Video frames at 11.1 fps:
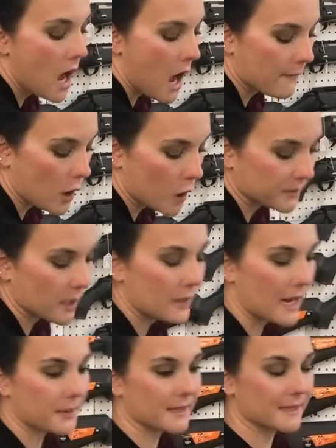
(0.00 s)
I've also
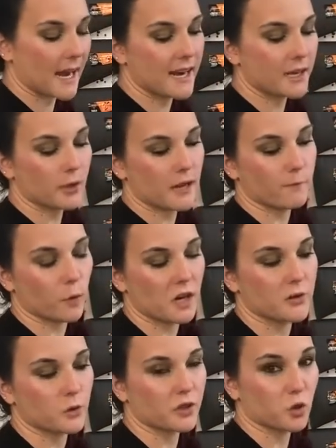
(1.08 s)
got the standard
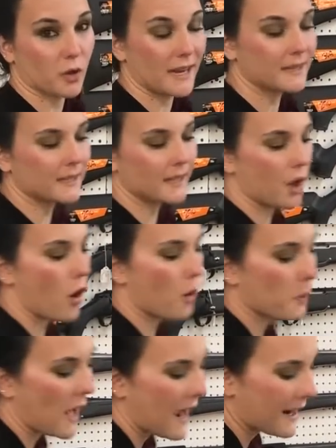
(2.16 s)
M400 treads in all
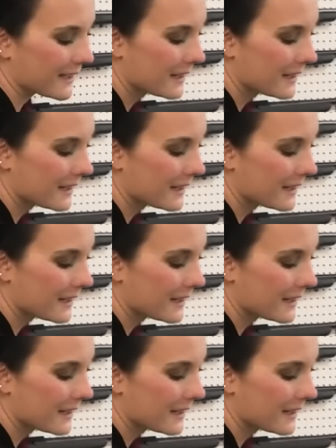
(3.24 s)
black.